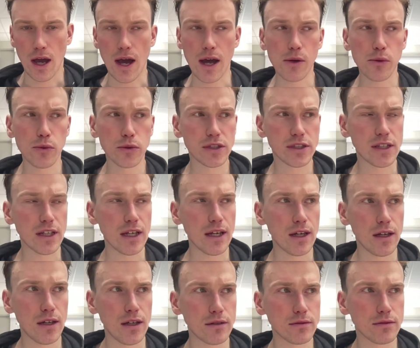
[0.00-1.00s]
I would
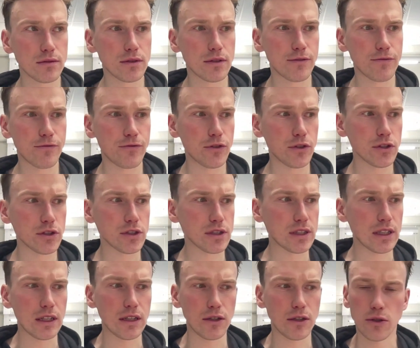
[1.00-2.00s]
say the
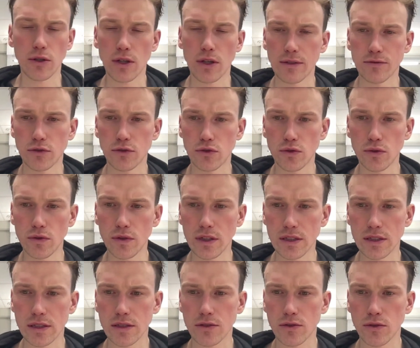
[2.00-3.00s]
first thing you have to do
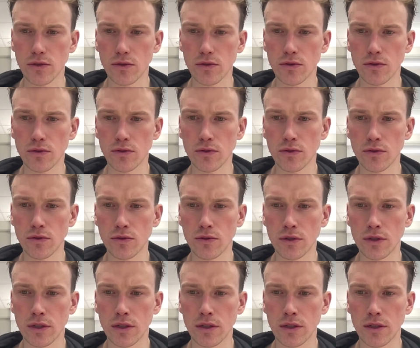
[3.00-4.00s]
is
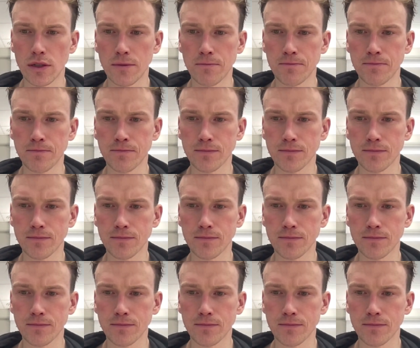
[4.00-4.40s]
to